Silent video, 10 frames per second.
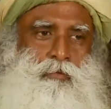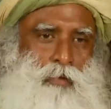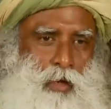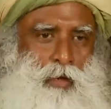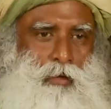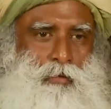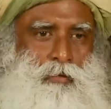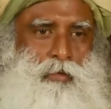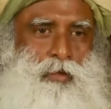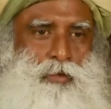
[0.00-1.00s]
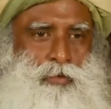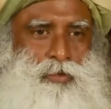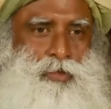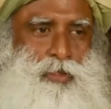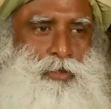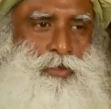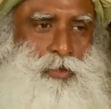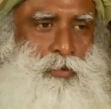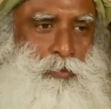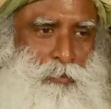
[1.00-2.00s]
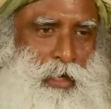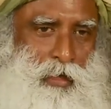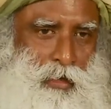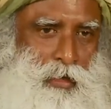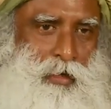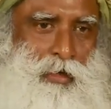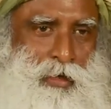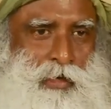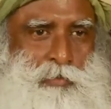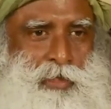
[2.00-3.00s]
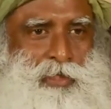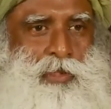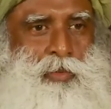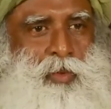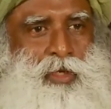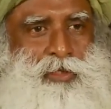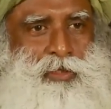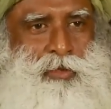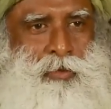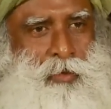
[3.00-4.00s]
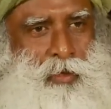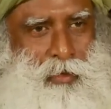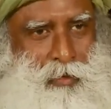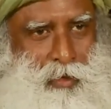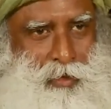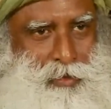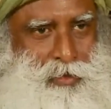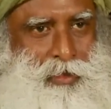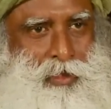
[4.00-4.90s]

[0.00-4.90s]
wow, you sing so well, let me see what is in your vocal cords.